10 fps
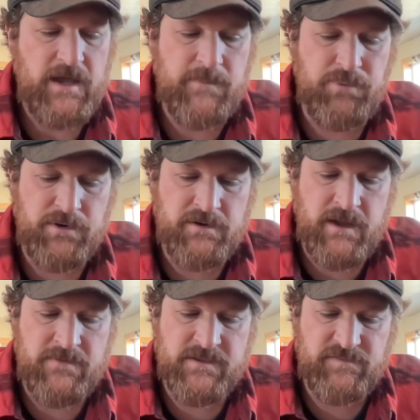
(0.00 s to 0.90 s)
I put her
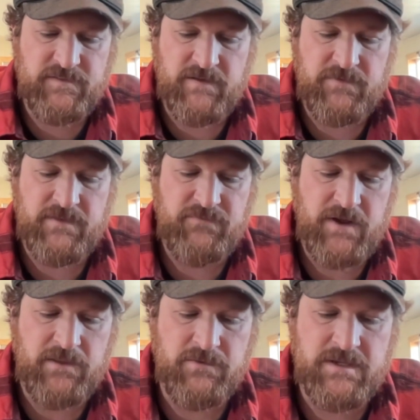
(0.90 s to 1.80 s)
on this stuff, and the
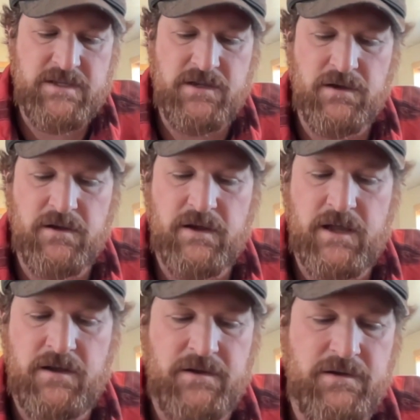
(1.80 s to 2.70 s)
following year
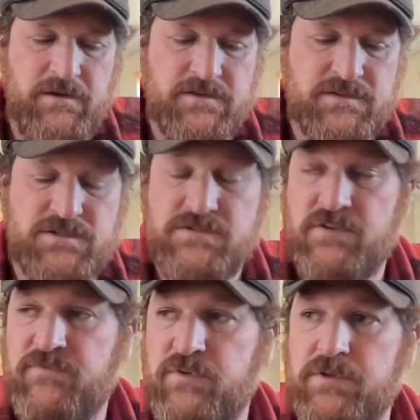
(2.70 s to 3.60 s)
I hunted her. So she was
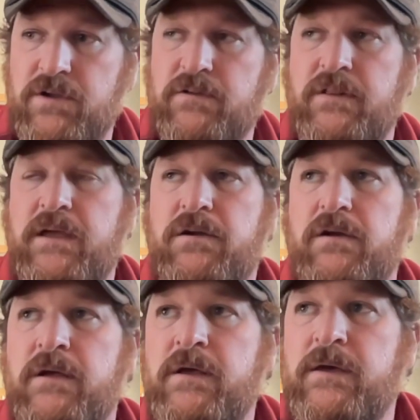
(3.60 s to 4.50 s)
a full year later.